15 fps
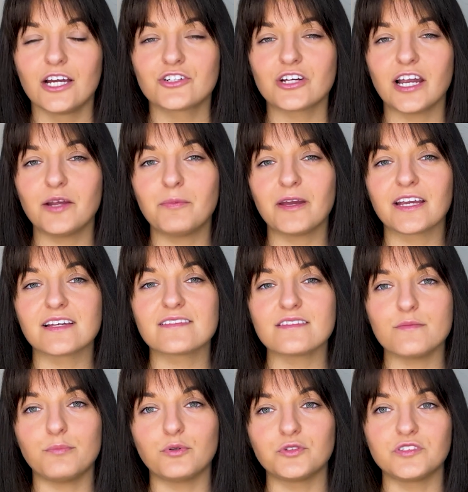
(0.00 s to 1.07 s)
Try to pick a
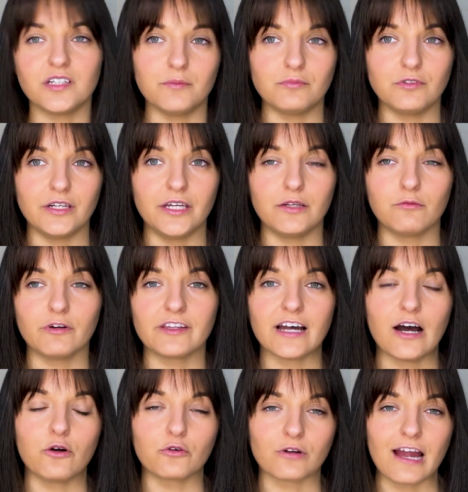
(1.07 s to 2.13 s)
simple template
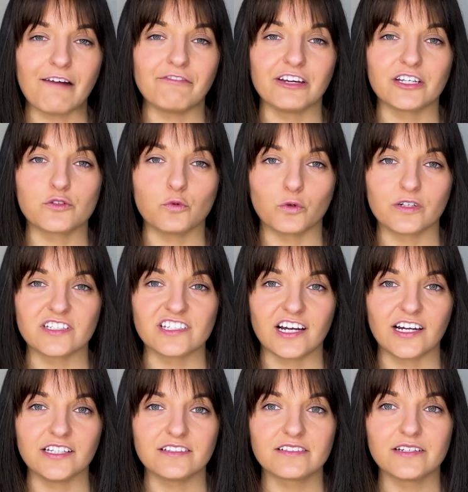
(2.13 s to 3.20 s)
without graphics or
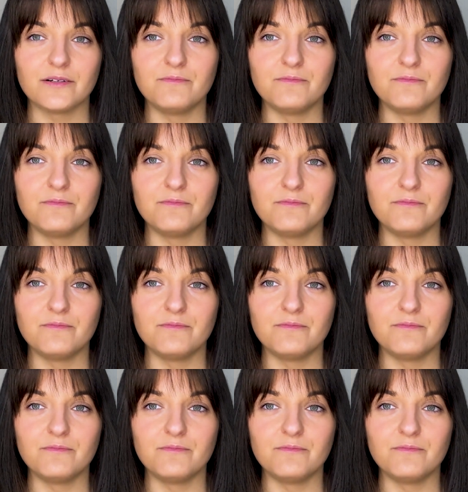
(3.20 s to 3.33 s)
designs.